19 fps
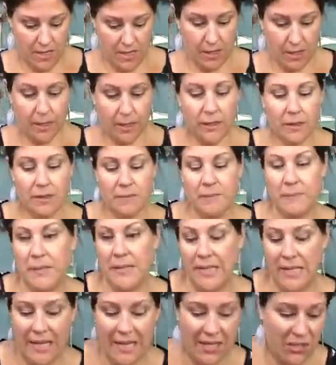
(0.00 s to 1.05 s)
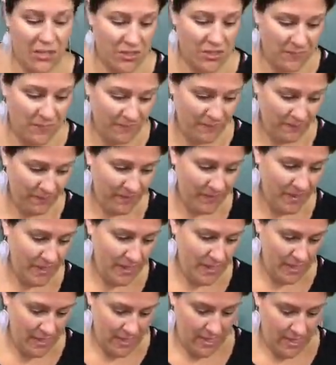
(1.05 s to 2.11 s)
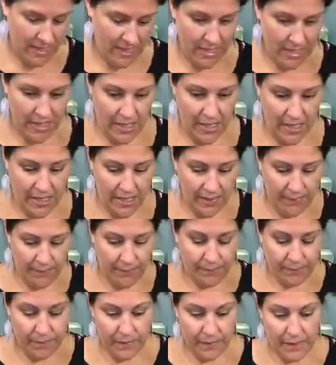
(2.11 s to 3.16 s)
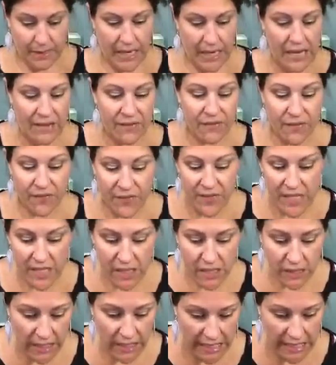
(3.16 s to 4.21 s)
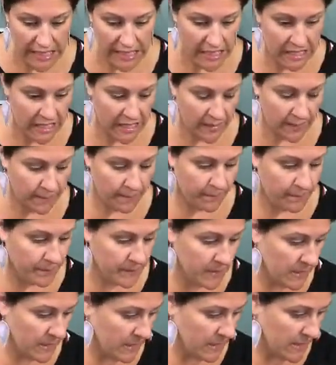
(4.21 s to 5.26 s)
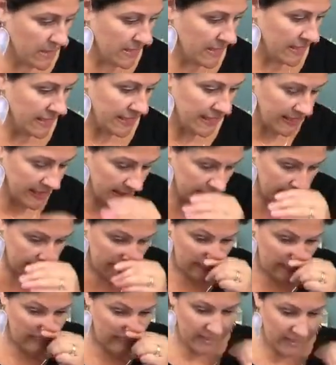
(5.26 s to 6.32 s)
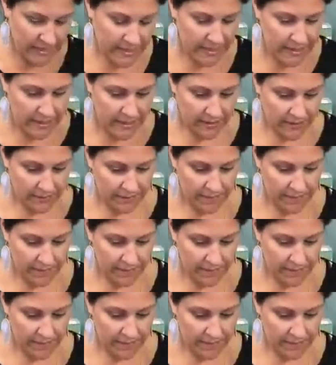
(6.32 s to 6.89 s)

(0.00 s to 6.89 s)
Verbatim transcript: Oh my gosh. Um, I feel like he needs,